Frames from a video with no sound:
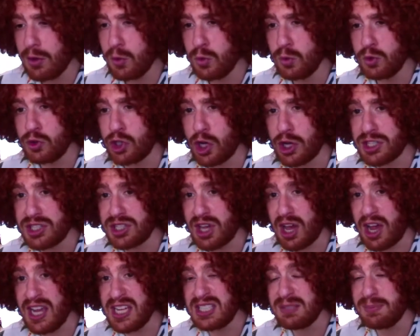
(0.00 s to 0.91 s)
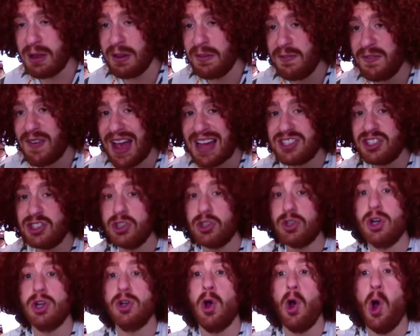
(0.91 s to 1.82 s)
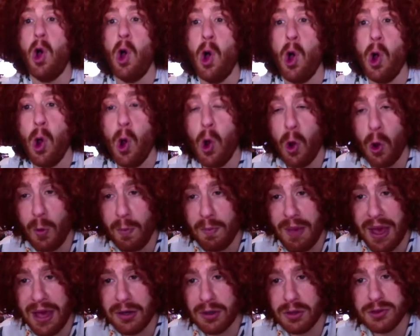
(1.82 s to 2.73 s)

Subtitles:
does the ice melt faster on all metal?